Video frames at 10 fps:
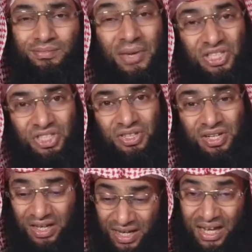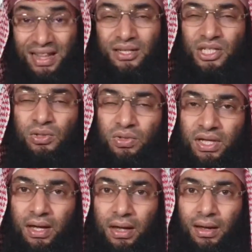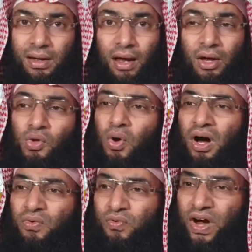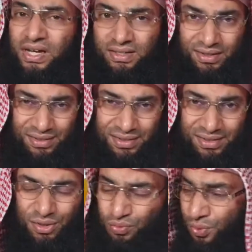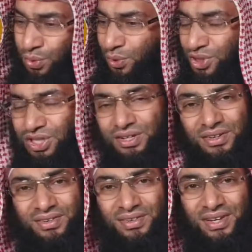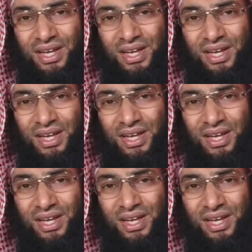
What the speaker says: Imagine, in this dunya, you are fighting for your children